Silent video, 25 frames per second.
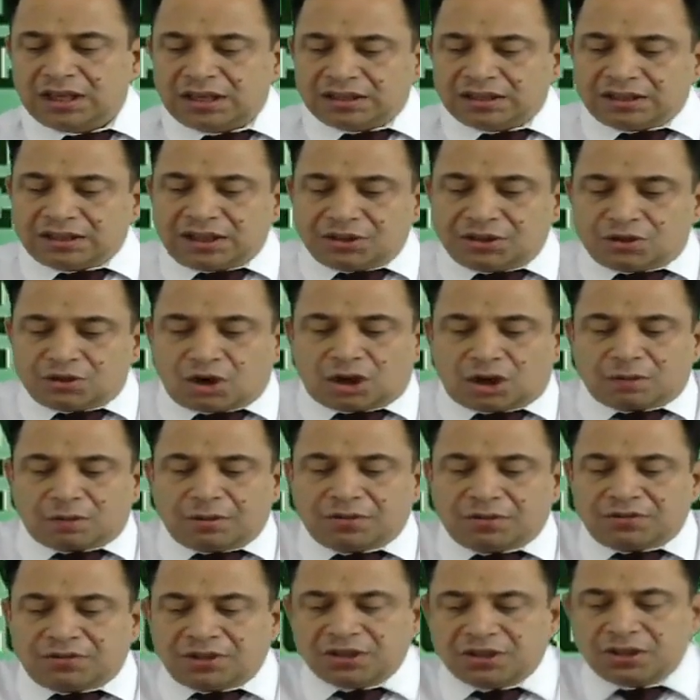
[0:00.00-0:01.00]
these
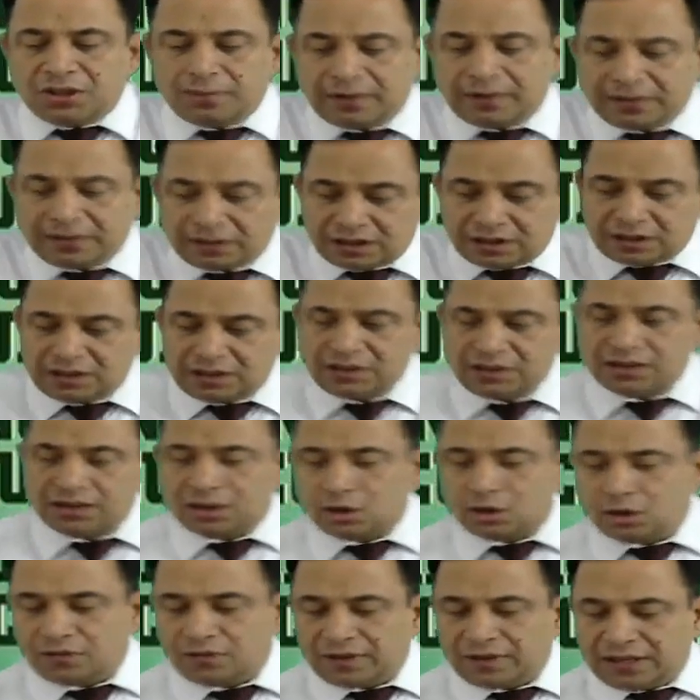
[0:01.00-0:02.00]
documents featured by this,
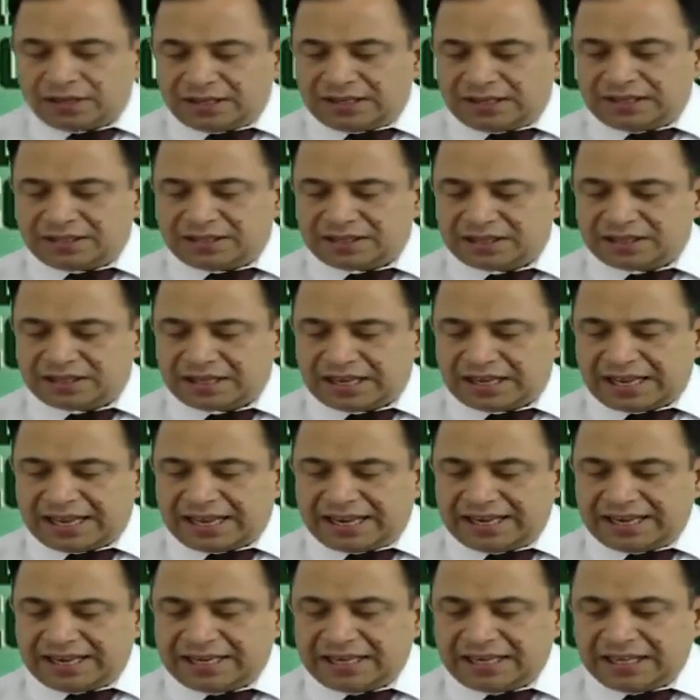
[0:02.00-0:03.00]
covenants
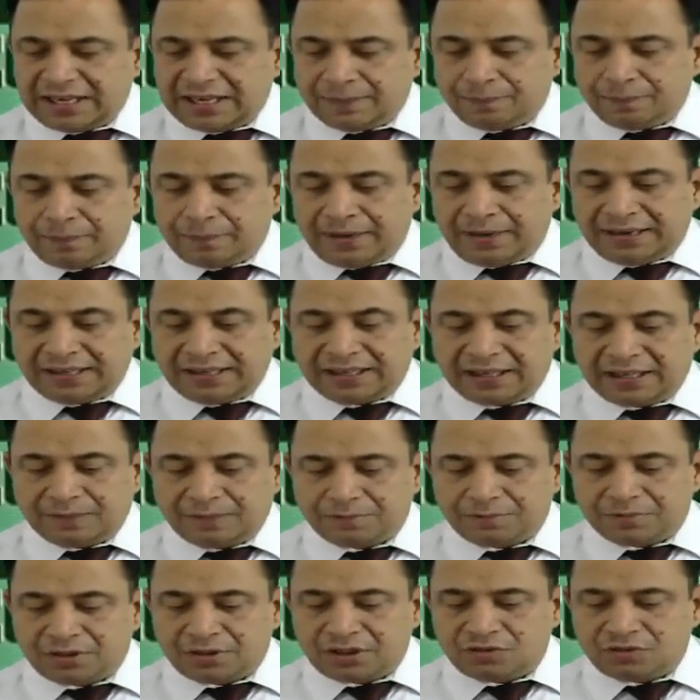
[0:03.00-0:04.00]
and
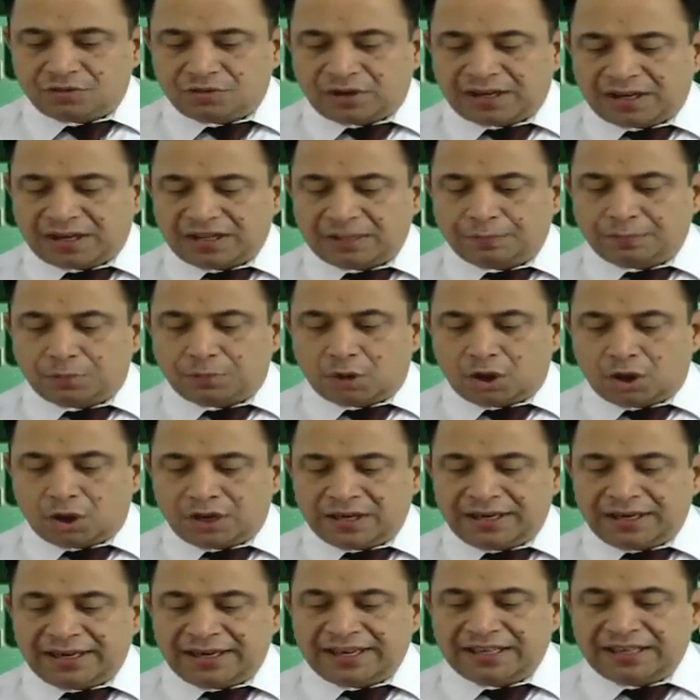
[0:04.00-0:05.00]
bankruptcies. What are the
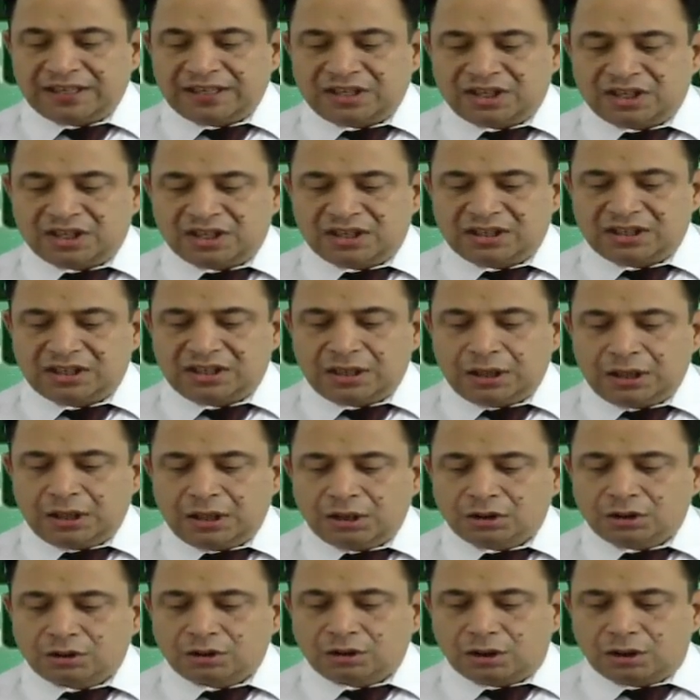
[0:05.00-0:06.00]
bond
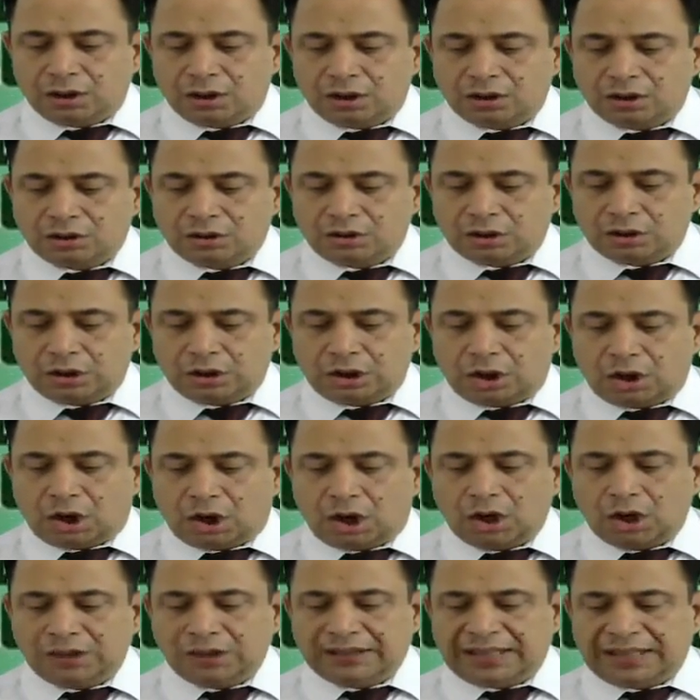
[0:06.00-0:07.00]
indentures? So
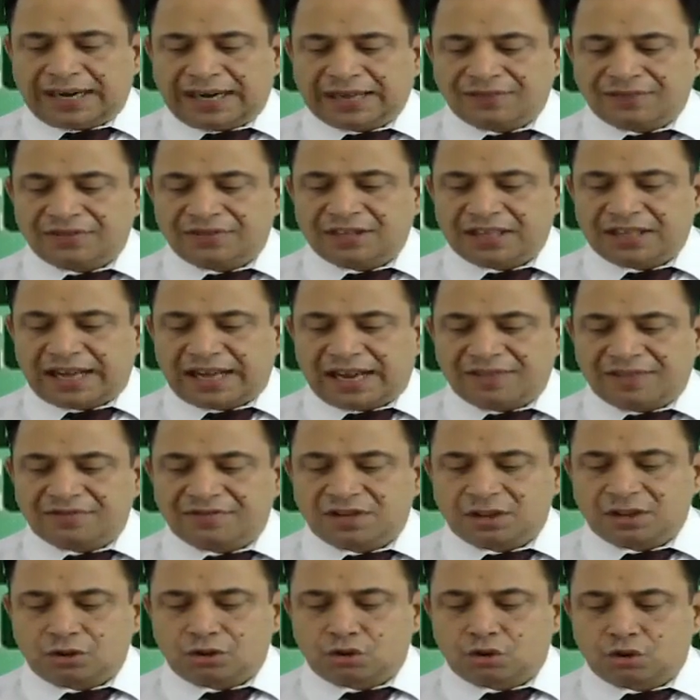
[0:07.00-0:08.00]
all that which I have
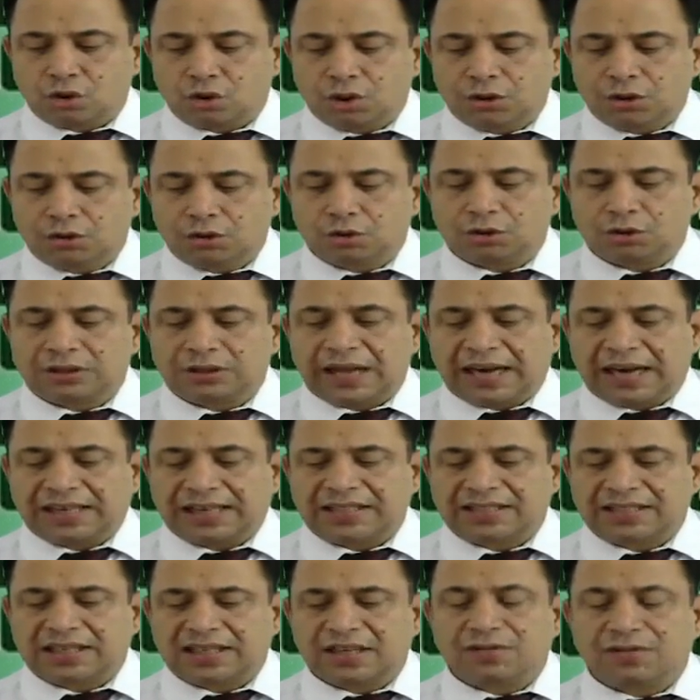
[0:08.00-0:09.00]
just told you, that
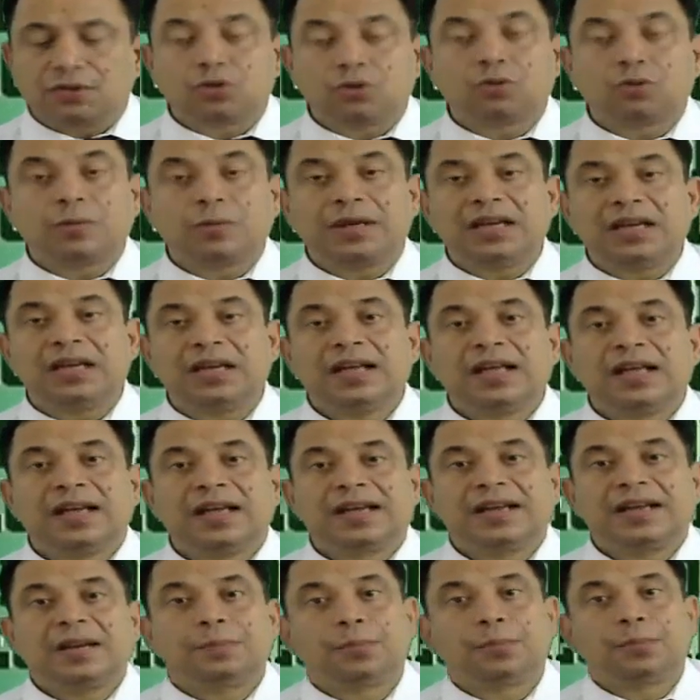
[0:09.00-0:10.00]
is given to be
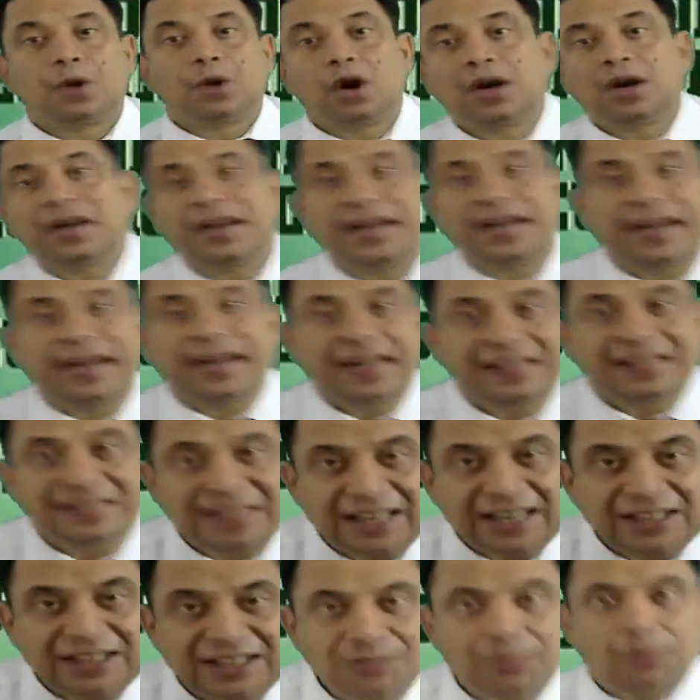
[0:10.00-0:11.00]
in a bond
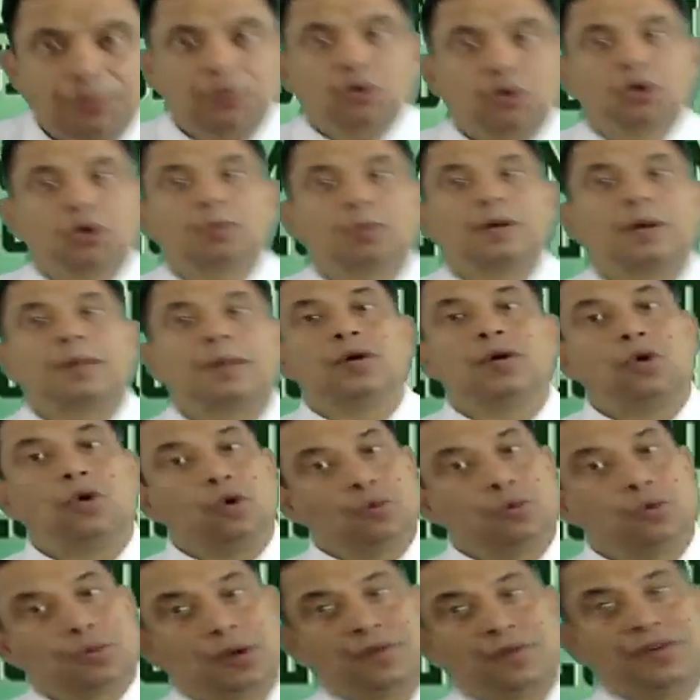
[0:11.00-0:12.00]
indenture as per Google Baba.
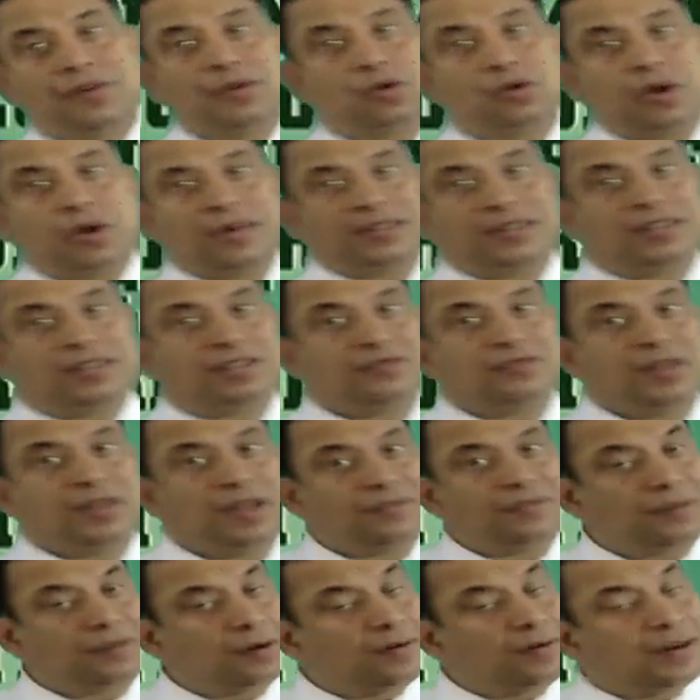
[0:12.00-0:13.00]
Hope you have enjoyed this. We
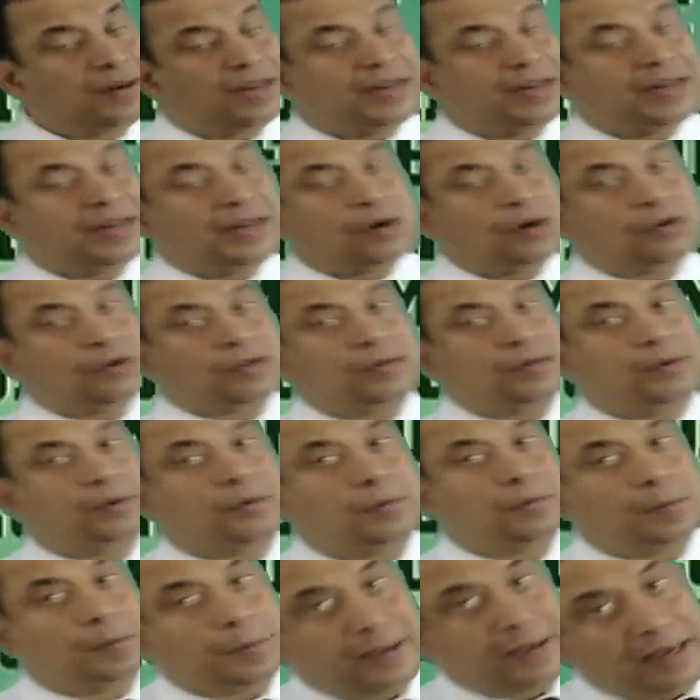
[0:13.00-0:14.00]
have covered learning outcome
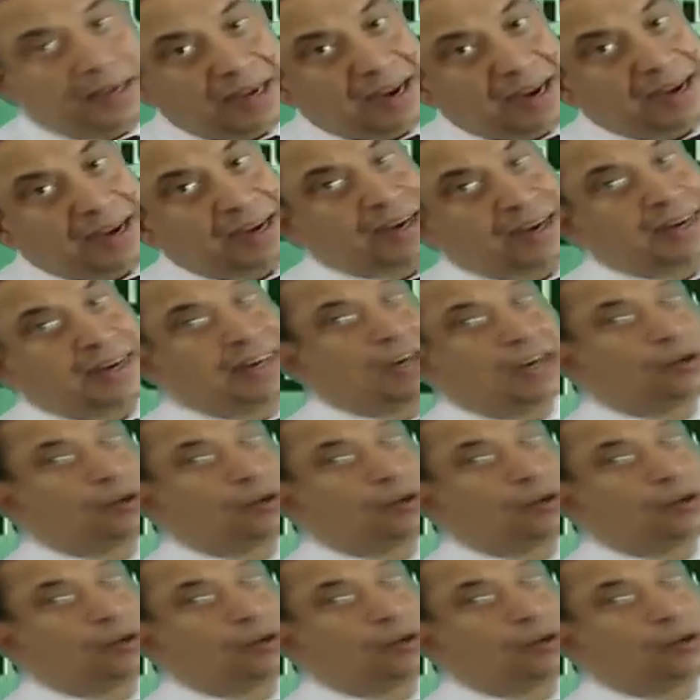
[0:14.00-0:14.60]
number B and learning